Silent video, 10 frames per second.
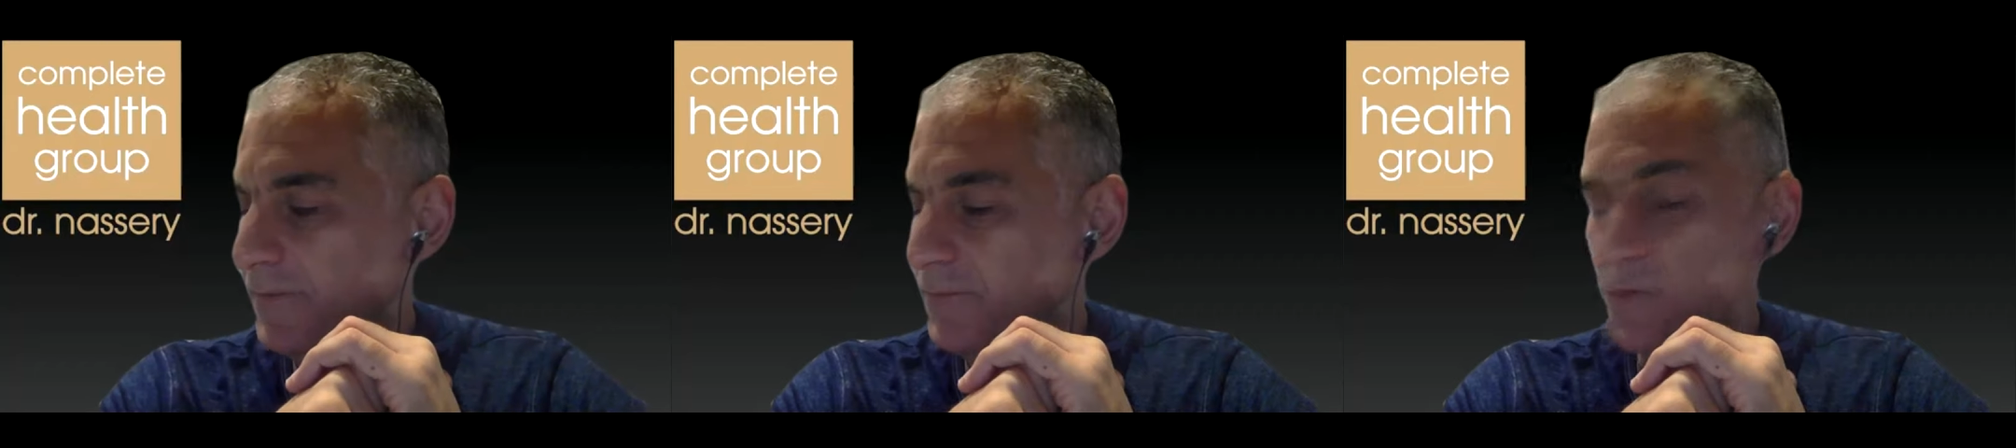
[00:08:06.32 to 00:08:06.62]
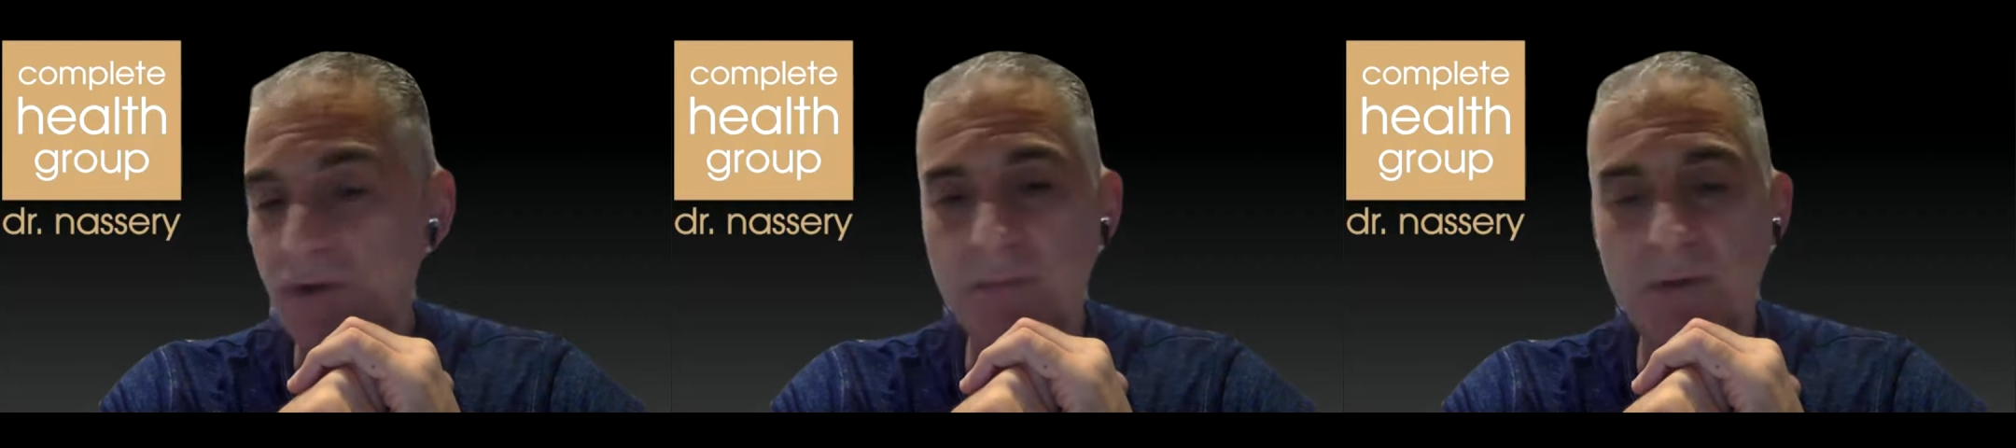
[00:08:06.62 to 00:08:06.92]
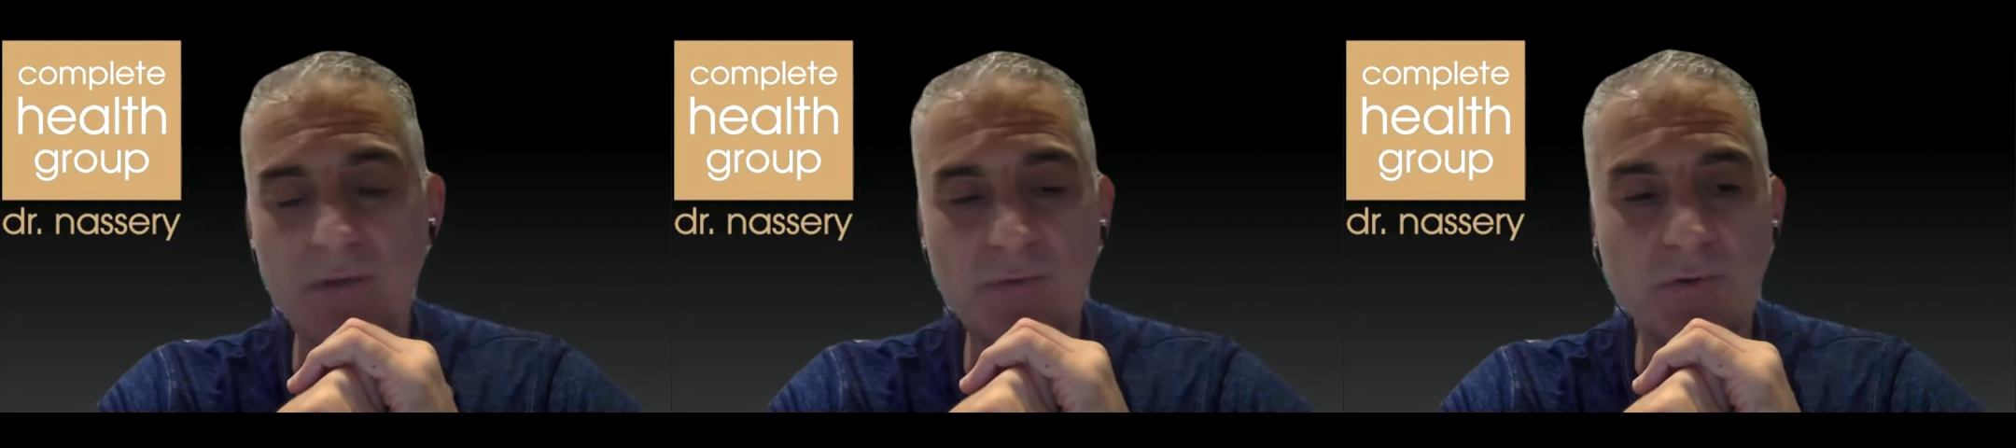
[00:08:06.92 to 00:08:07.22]
talk
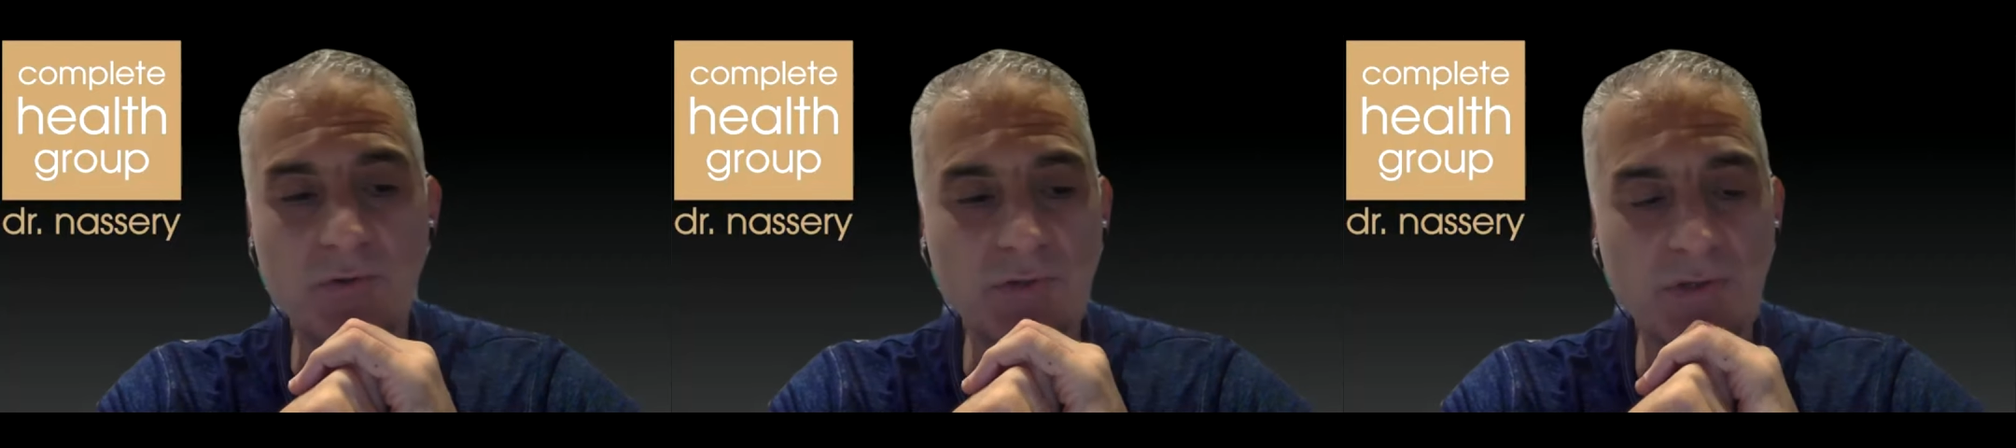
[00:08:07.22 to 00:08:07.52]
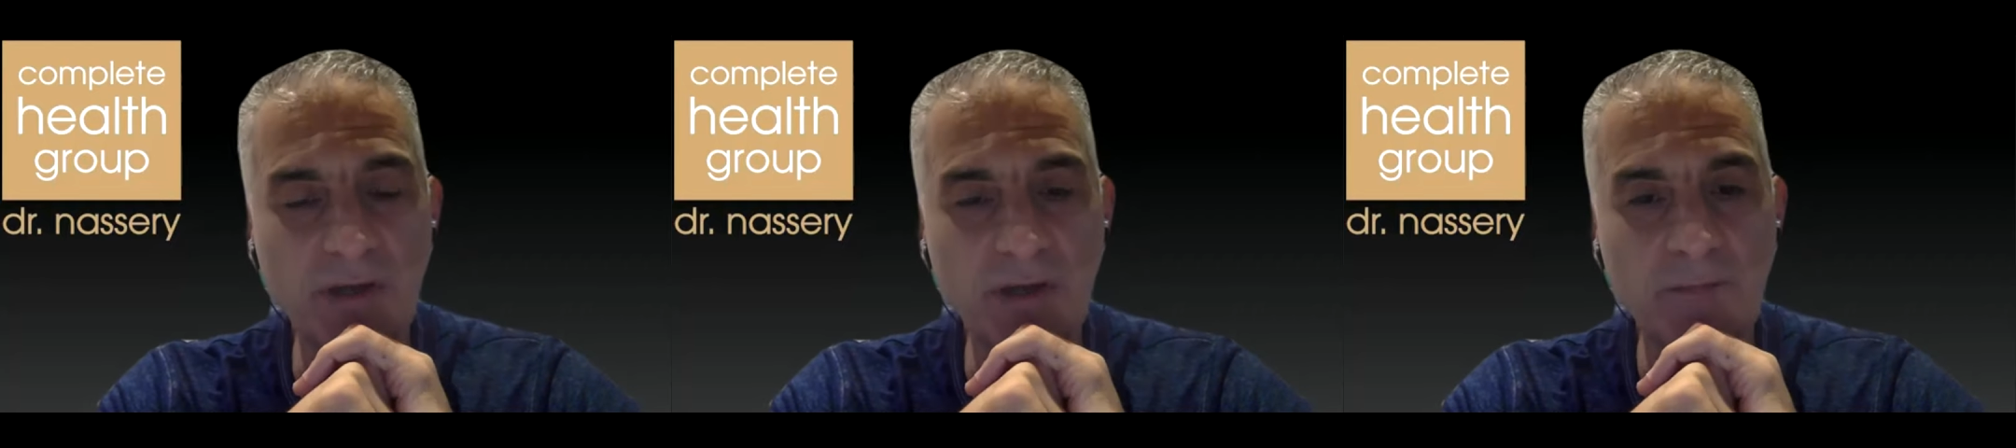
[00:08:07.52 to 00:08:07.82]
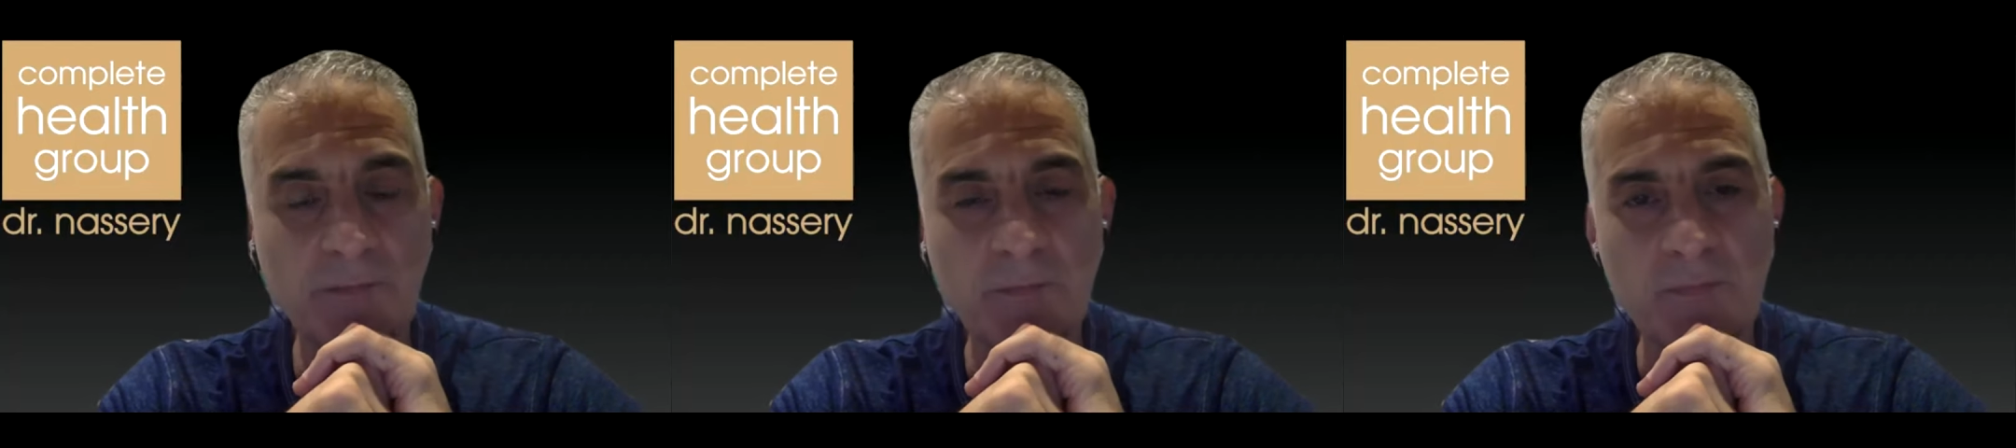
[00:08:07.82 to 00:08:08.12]
about those
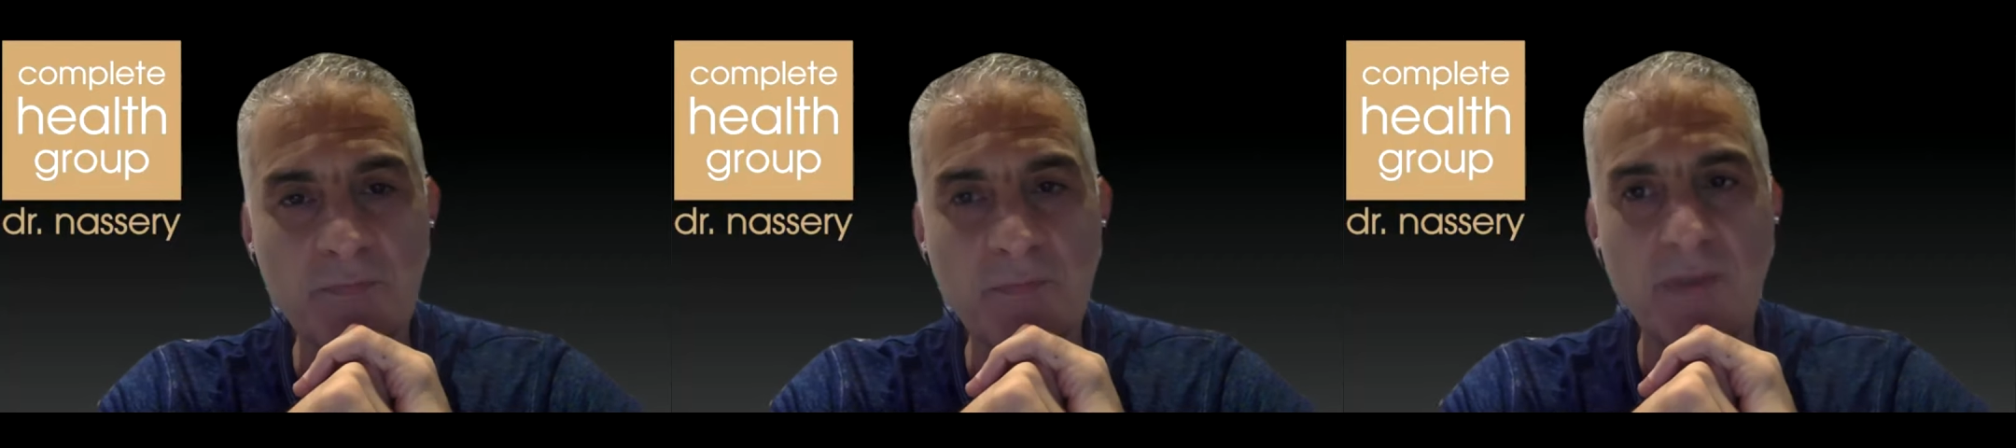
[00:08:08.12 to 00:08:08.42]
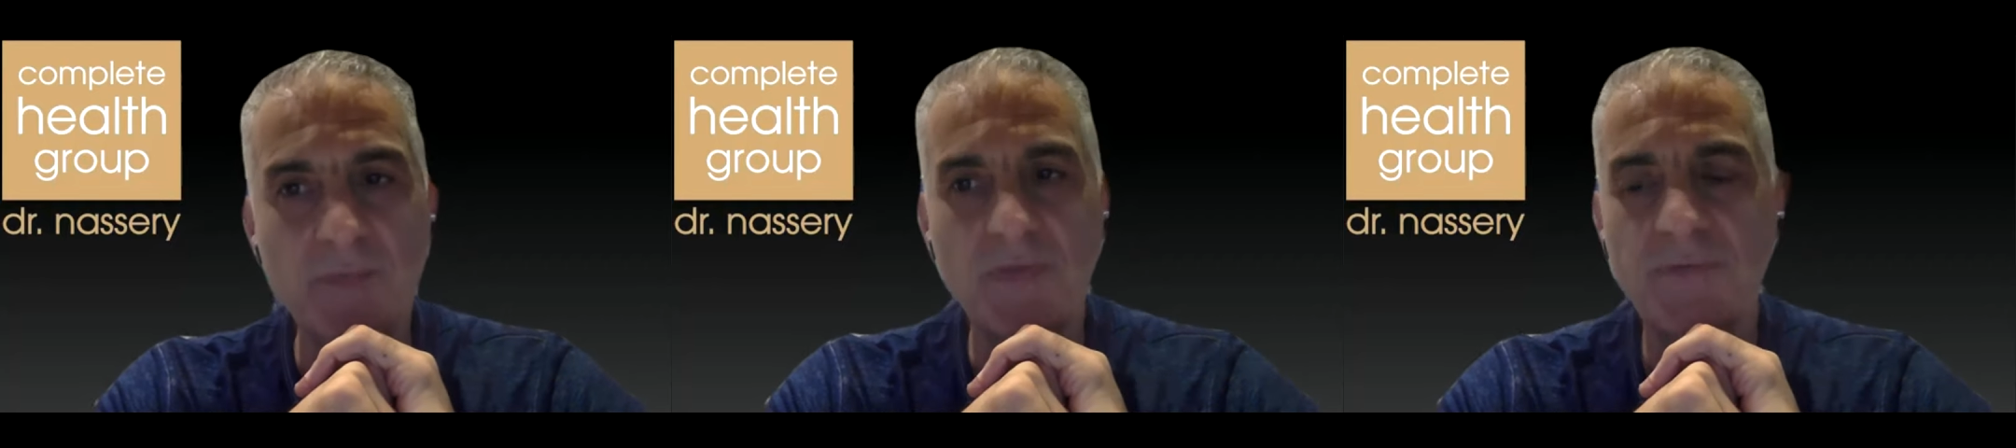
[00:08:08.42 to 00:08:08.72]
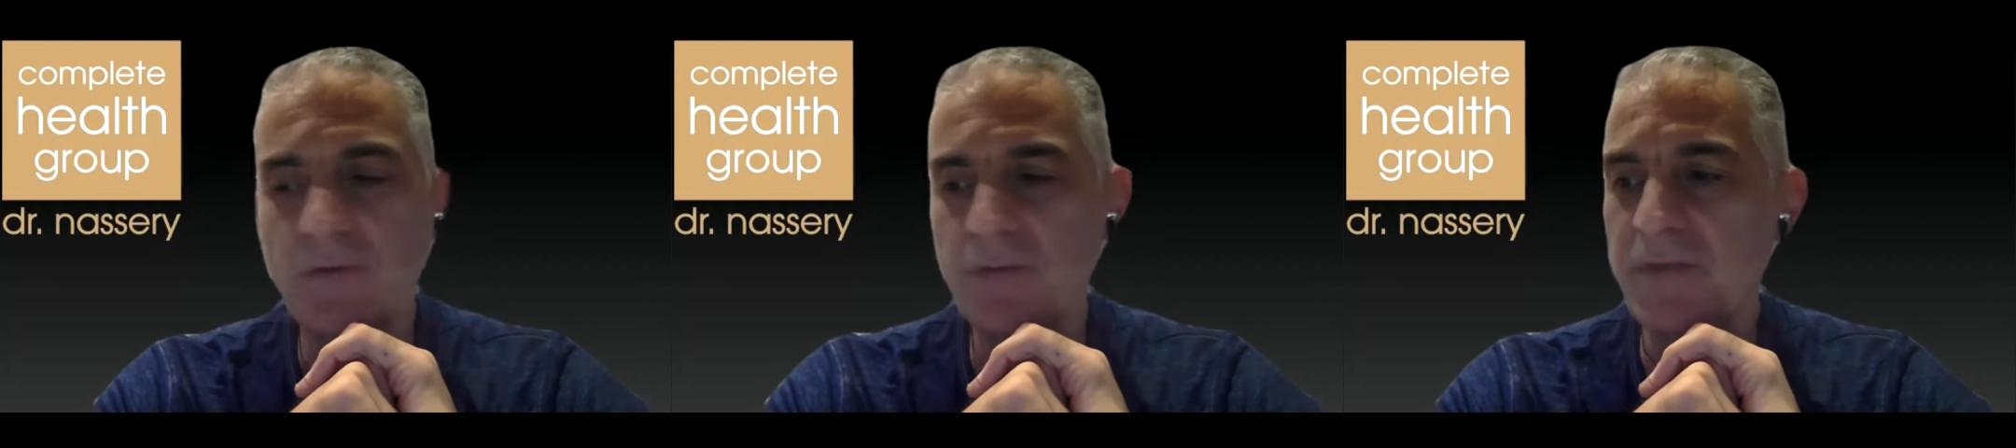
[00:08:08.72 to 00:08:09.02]

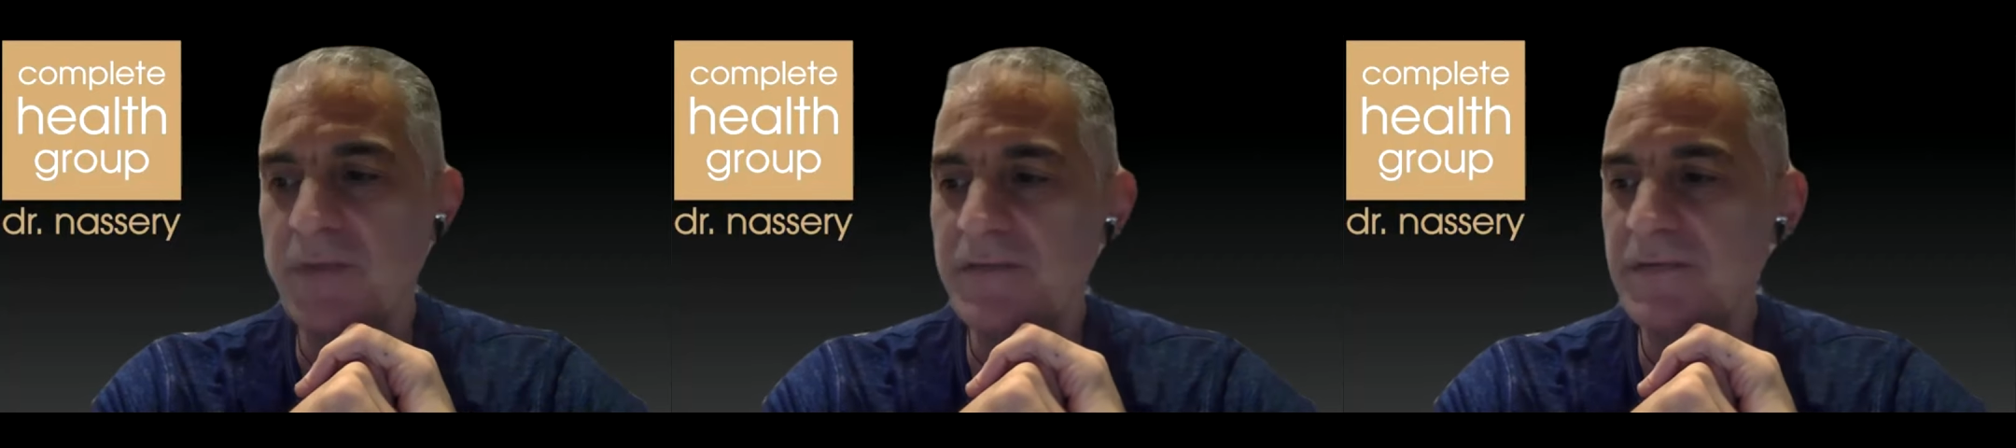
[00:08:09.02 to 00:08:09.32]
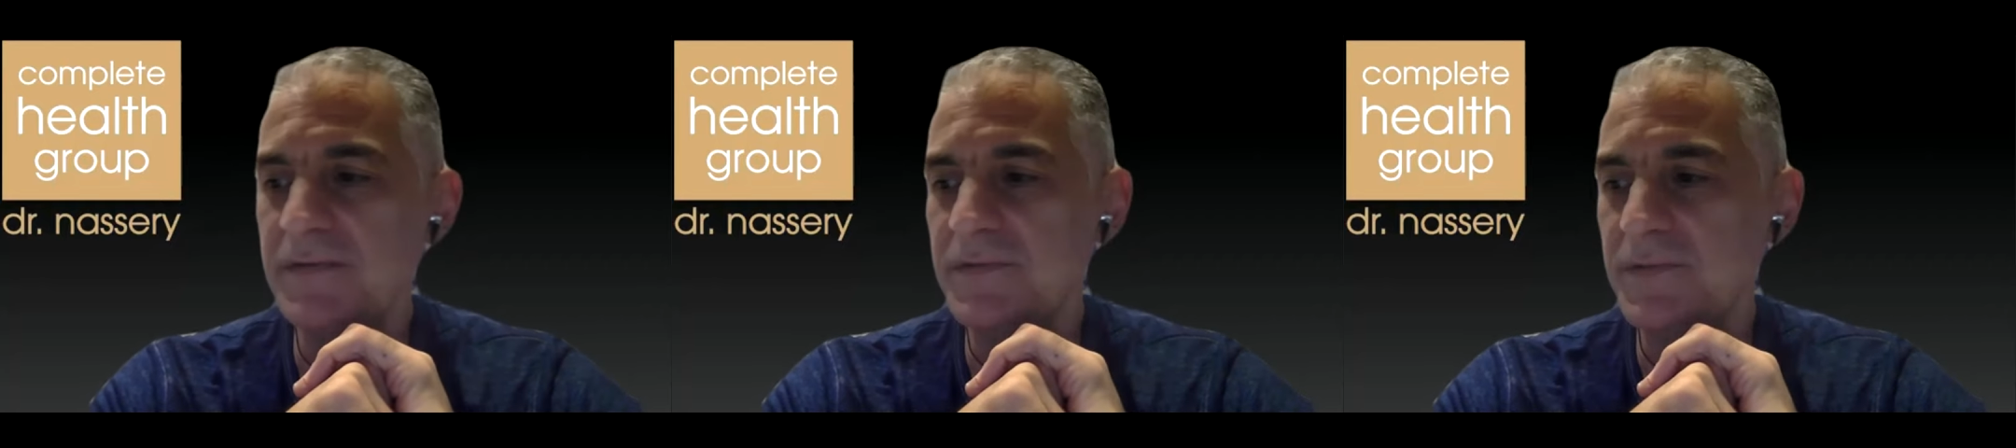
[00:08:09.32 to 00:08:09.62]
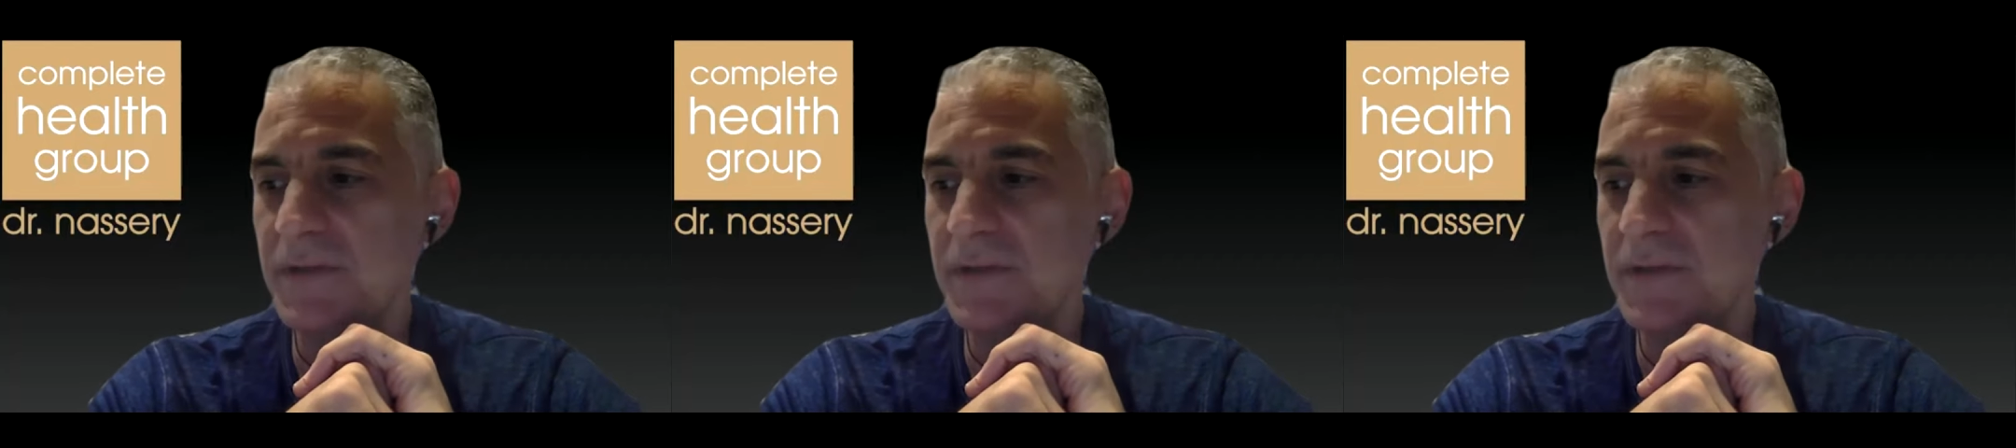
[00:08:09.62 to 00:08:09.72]
difficult cases